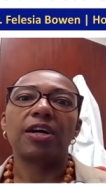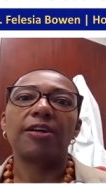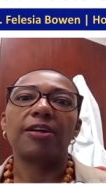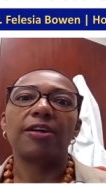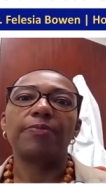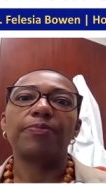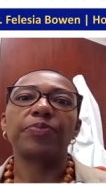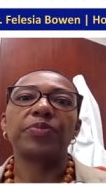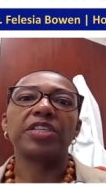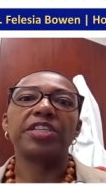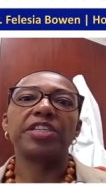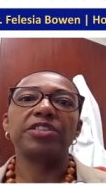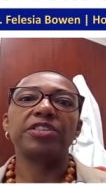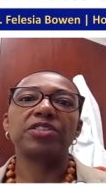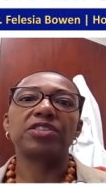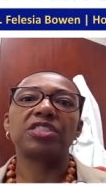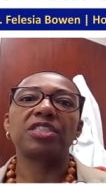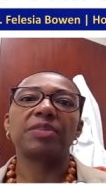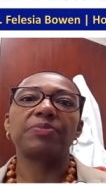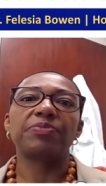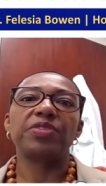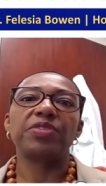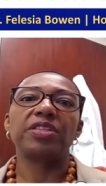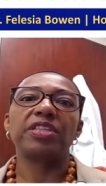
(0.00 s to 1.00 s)
Um, here's
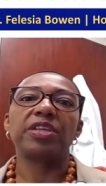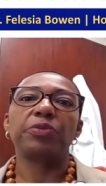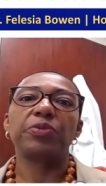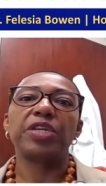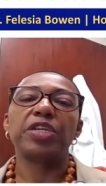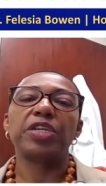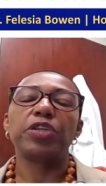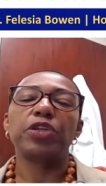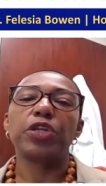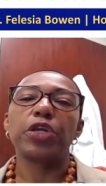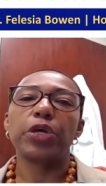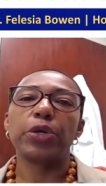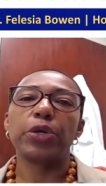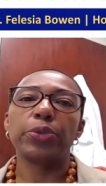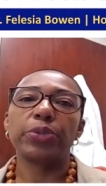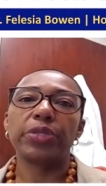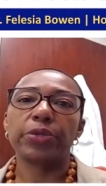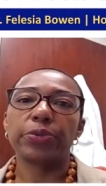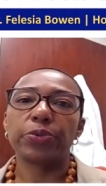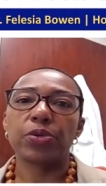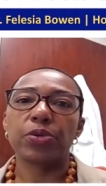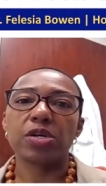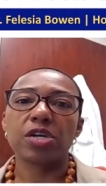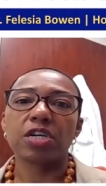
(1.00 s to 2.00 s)
something that we know
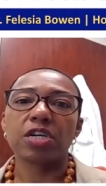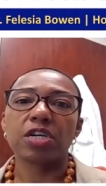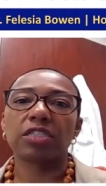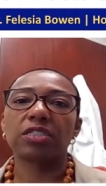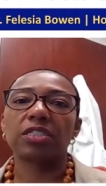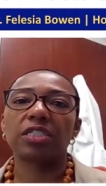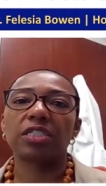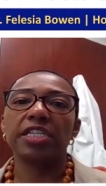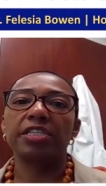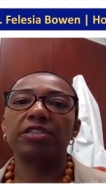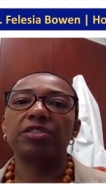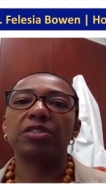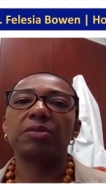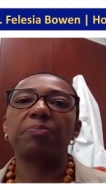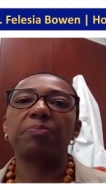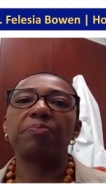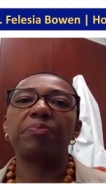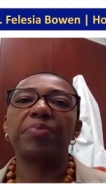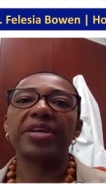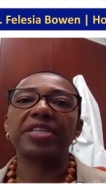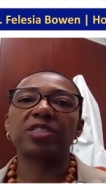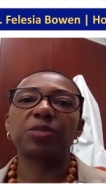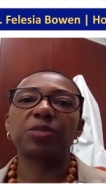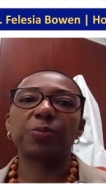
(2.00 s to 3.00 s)
that works. Here's a
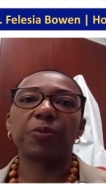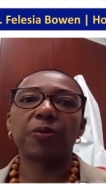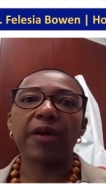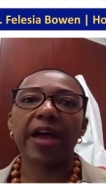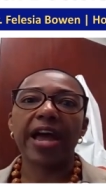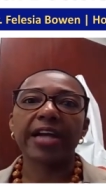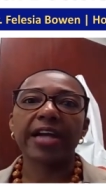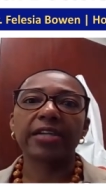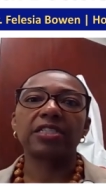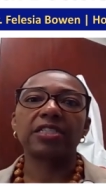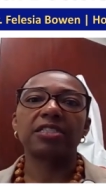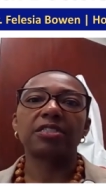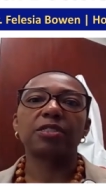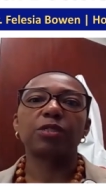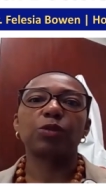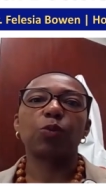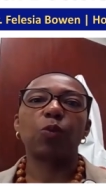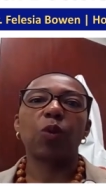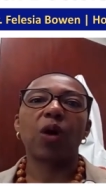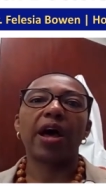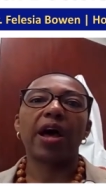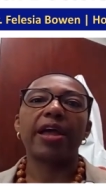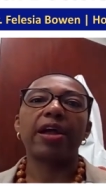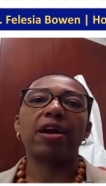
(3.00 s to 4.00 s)
best practice.
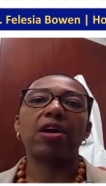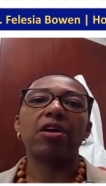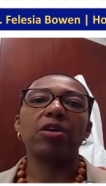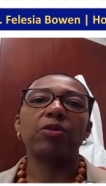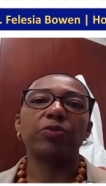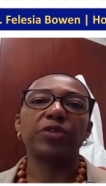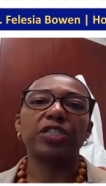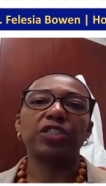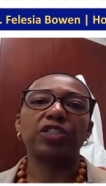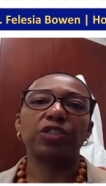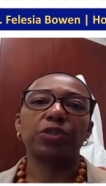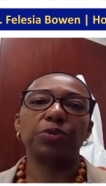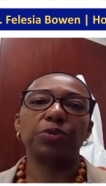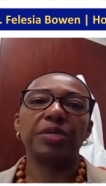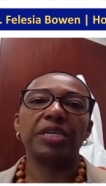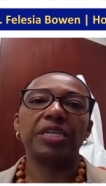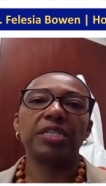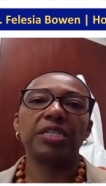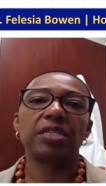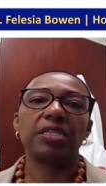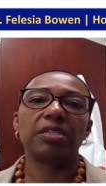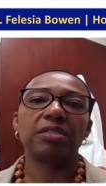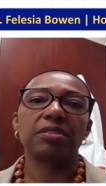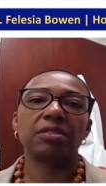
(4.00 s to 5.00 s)
Why aren't we
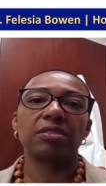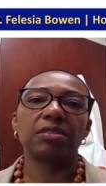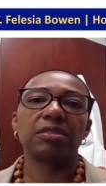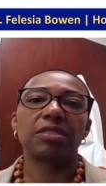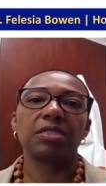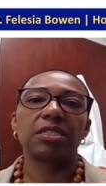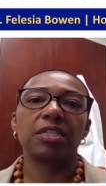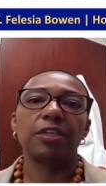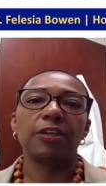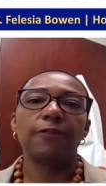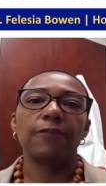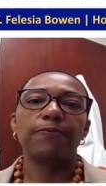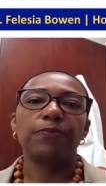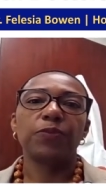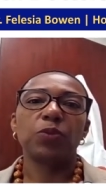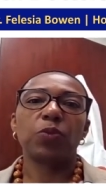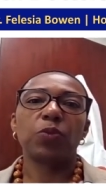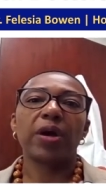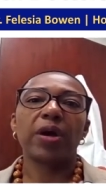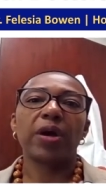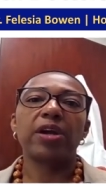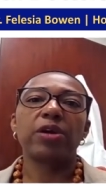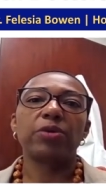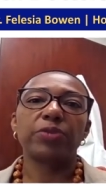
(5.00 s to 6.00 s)
doing this?
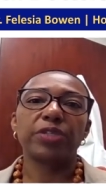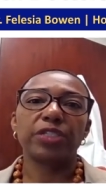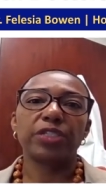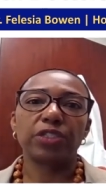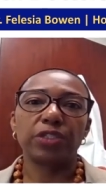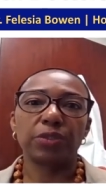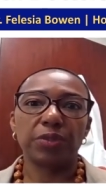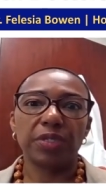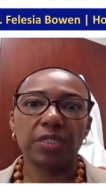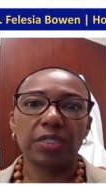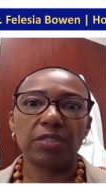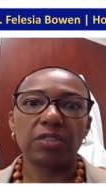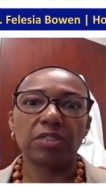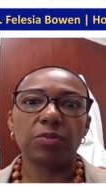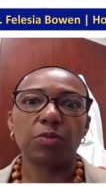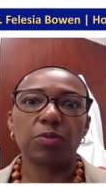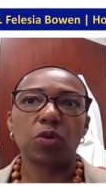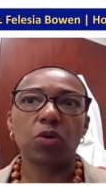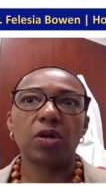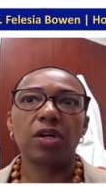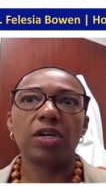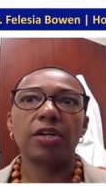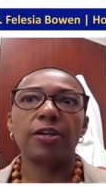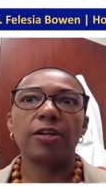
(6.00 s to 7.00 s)
Why aren't we doing this
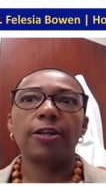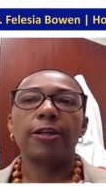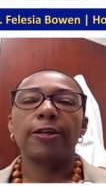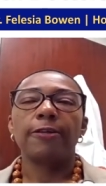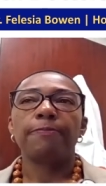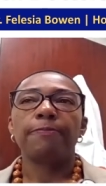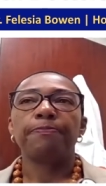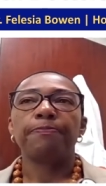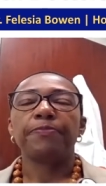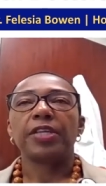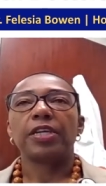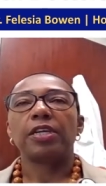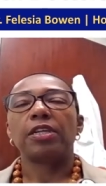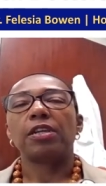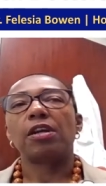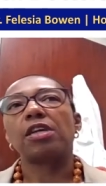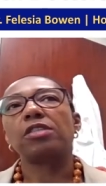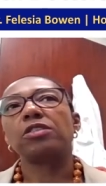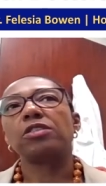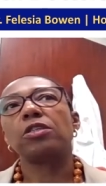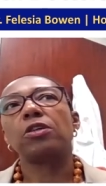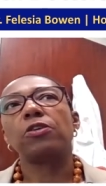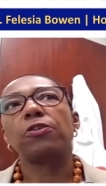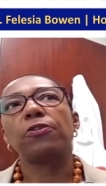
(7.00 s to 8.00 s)
more? And
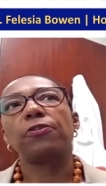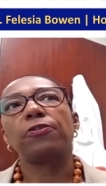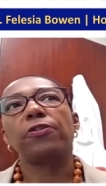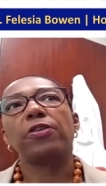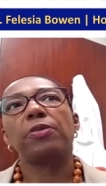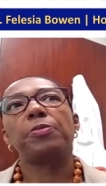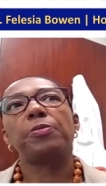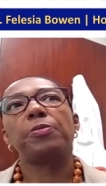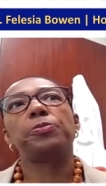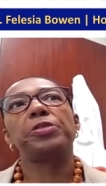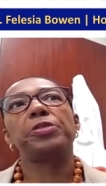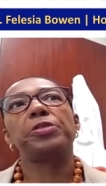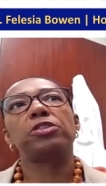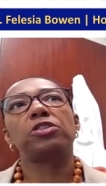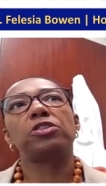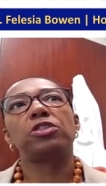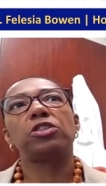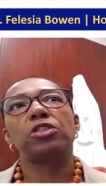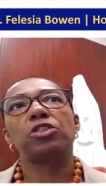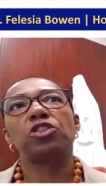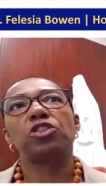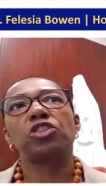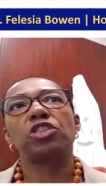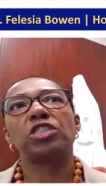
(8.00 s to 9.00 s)
also from a
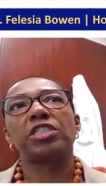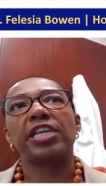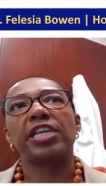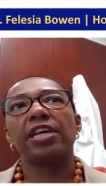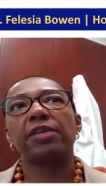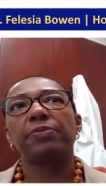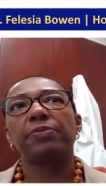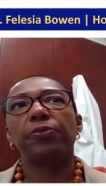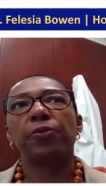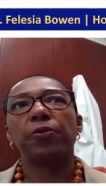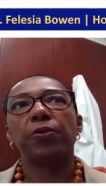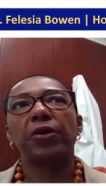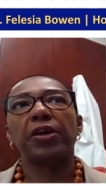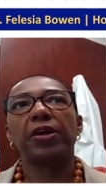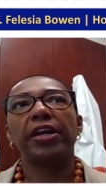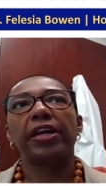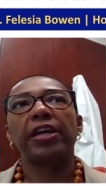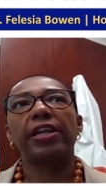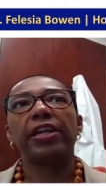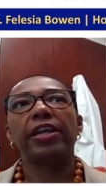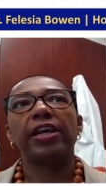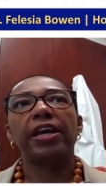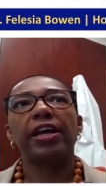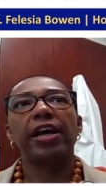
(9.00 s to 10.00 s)
research
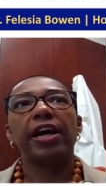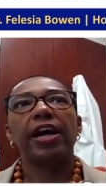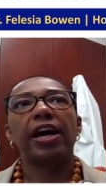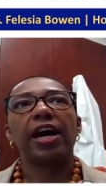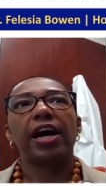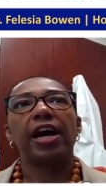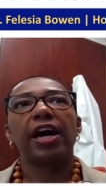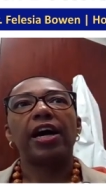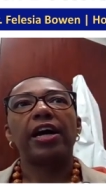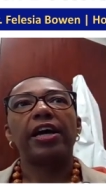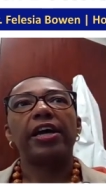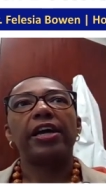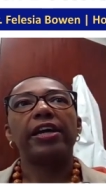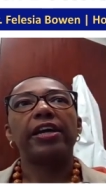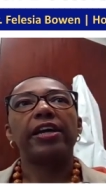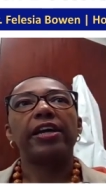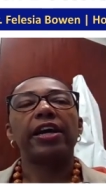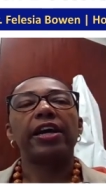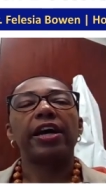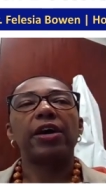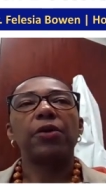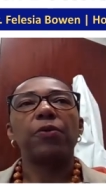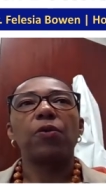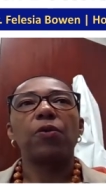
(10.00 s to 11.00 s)
standpoint,
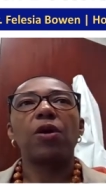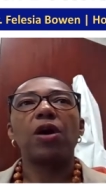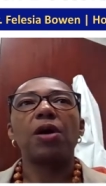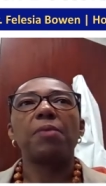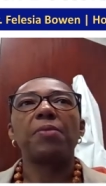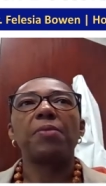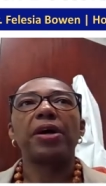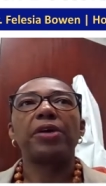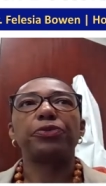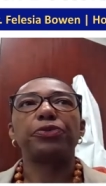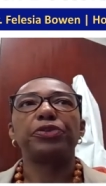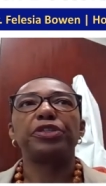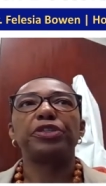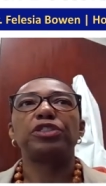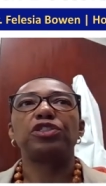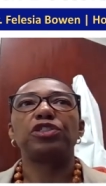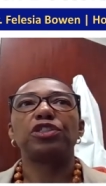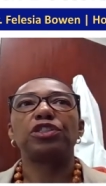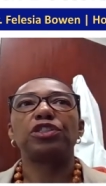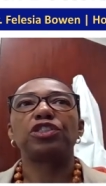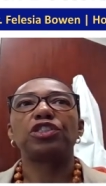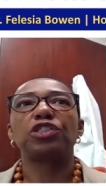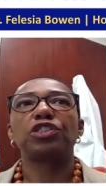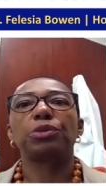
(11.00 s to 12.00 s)
I, I want my
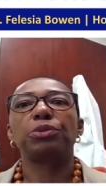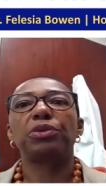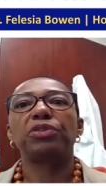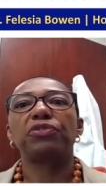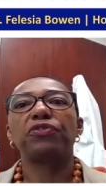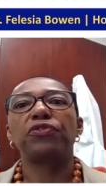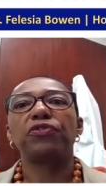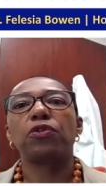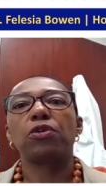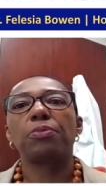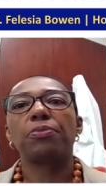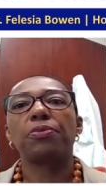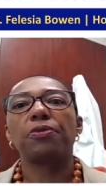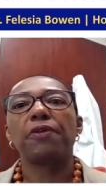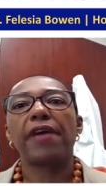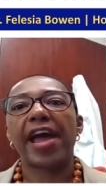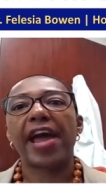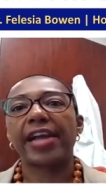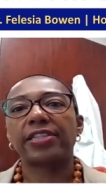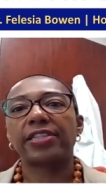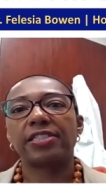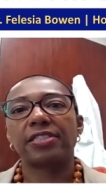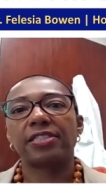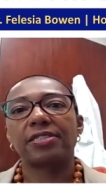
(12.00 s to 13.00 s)
research to inform
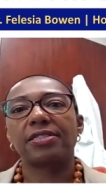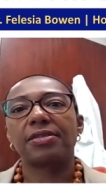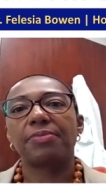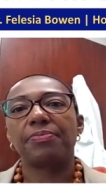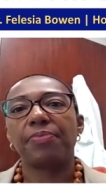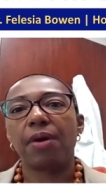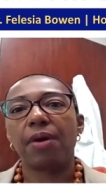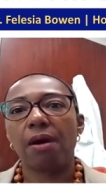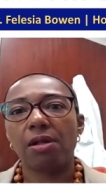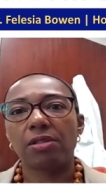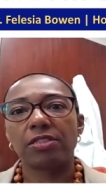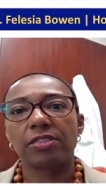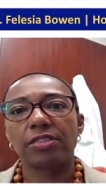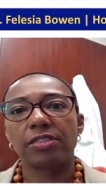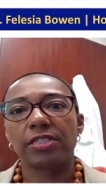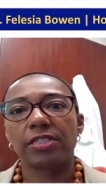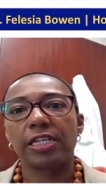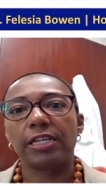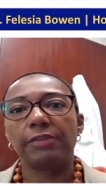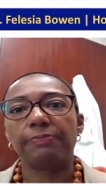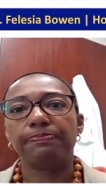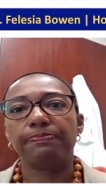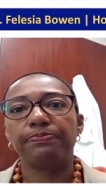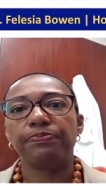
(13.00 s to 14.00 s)
practice and
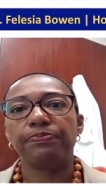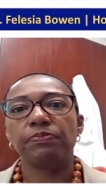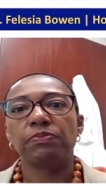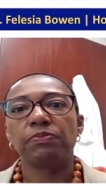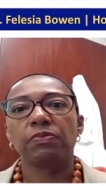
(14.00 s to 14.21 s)
policy.